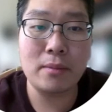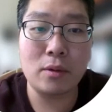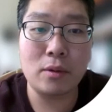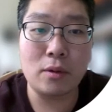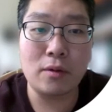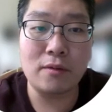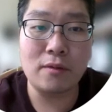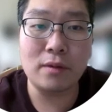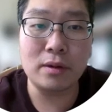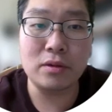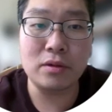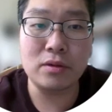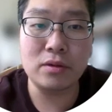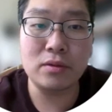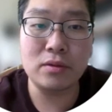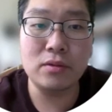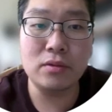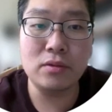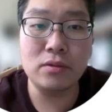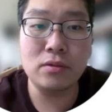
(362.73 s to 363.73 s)
over
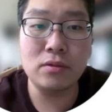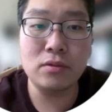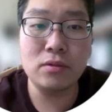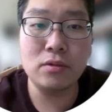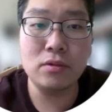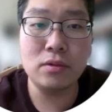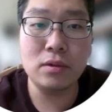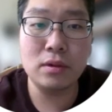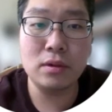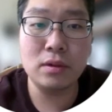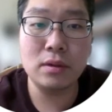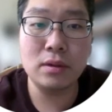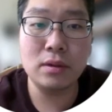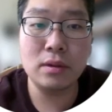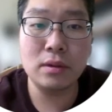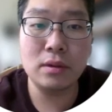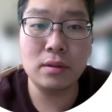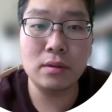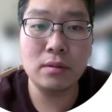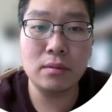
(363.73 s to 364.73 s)
2
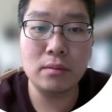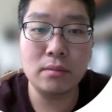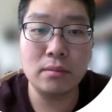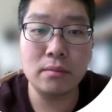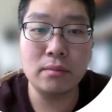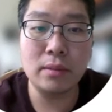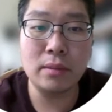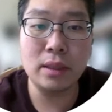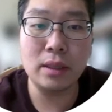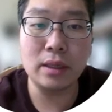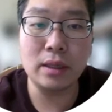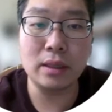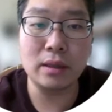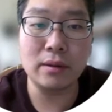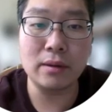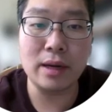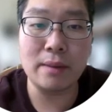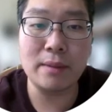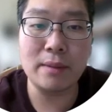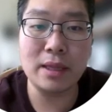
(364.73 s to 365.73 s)
million
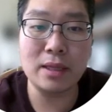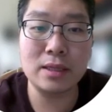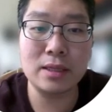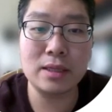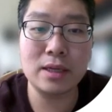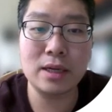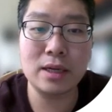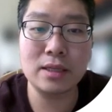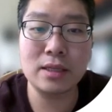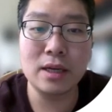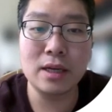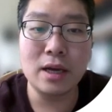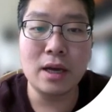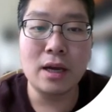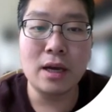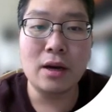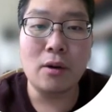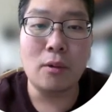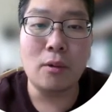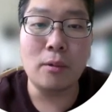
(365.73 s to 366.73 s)
gram in this case.
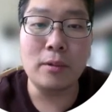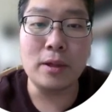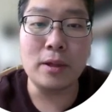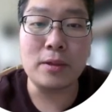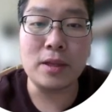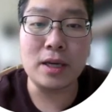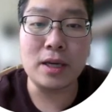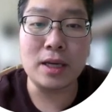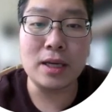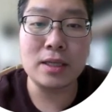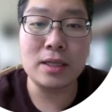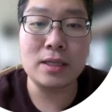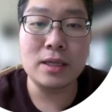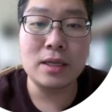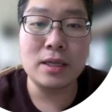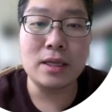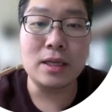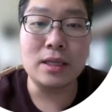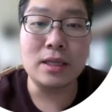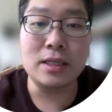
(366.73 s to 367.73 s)
Only thing is,
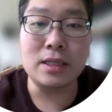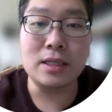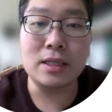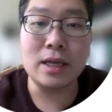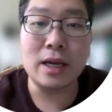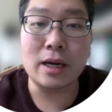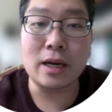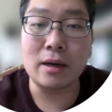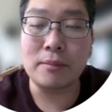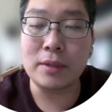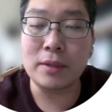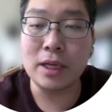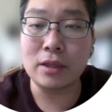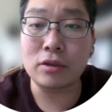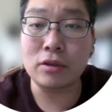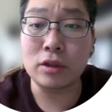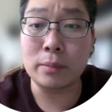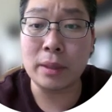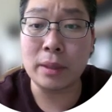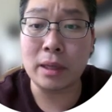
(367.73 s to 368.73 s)
instead of 10
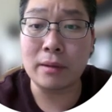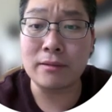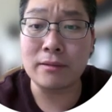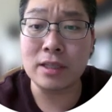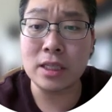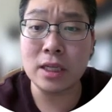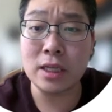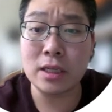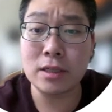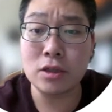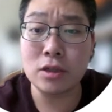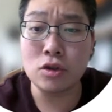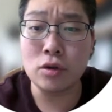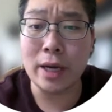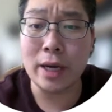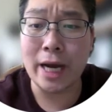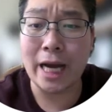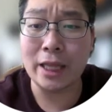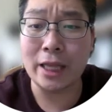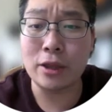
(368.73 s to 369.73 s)
to the power of 6, you
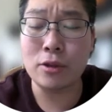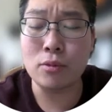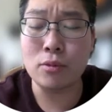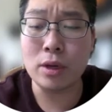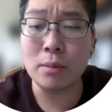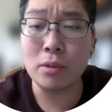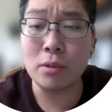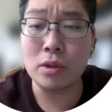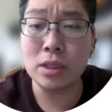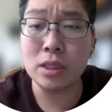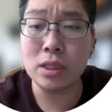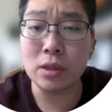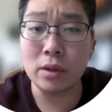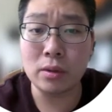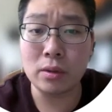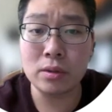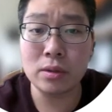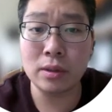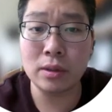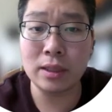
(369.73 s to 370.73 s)
add 3 more
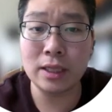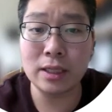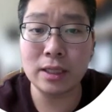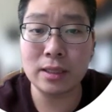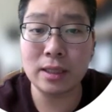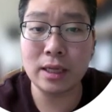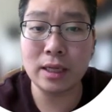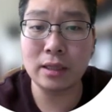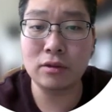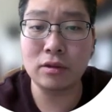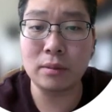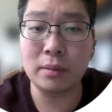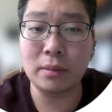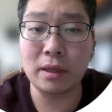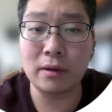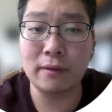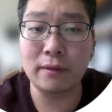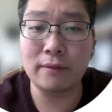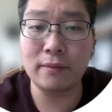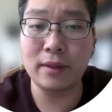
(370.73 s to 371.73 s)
zeros, so that's 10 to the
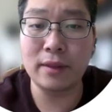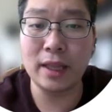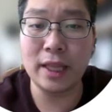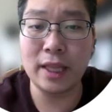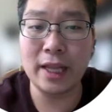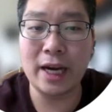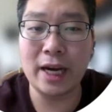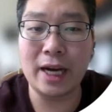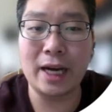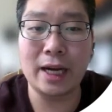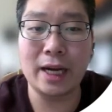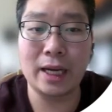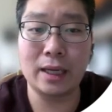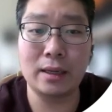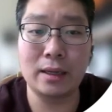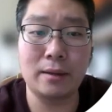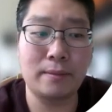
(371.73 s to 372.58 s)
power of 9.